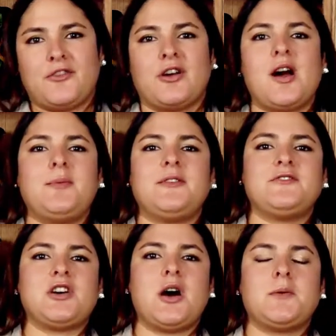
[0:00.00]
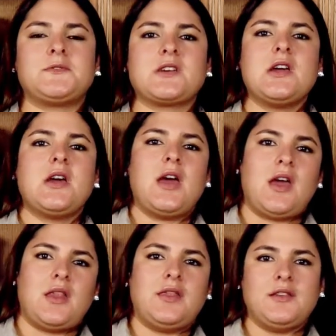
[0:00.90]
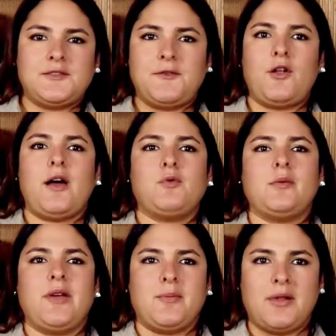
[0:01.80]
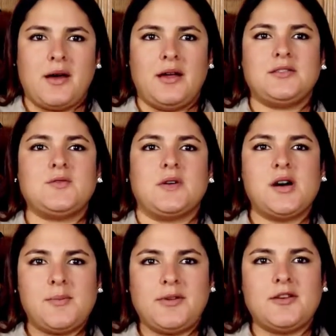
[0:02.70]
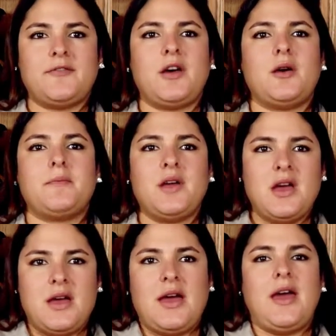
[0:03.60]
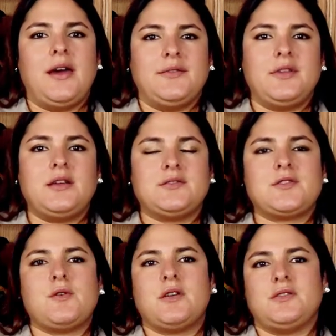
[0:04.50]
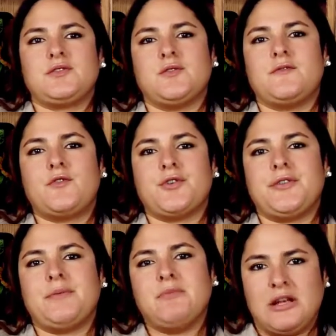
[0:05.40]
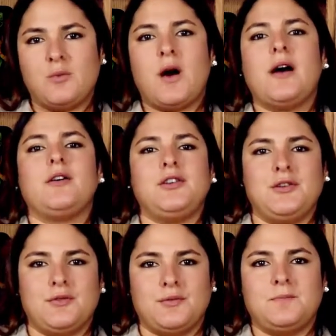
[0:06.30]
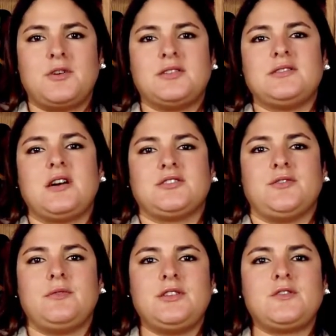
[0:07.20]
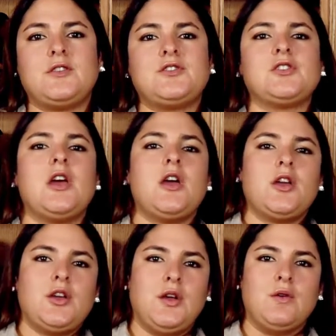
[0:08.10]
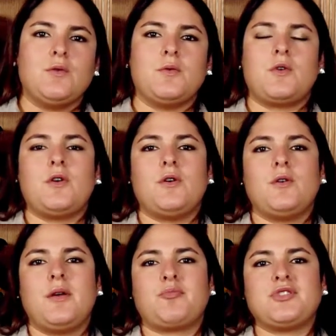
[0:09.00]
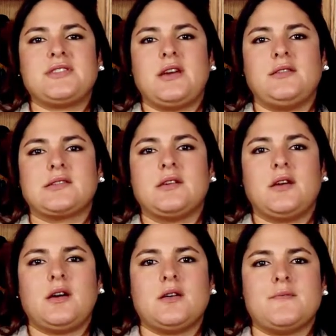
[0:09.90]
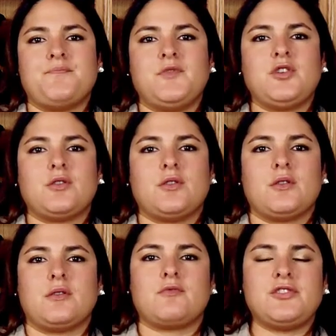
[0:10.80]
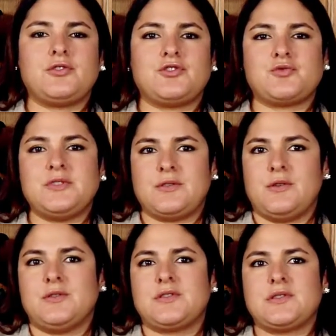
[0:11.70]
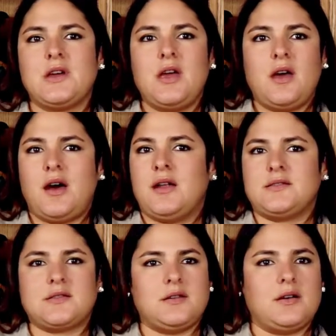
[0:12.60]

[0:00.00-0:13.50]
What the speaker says: for a couple of jobs, and this fall I will be applying to a couple of them, and so on and so forth. And meanwhile, you conduct your research, you go and present your research results at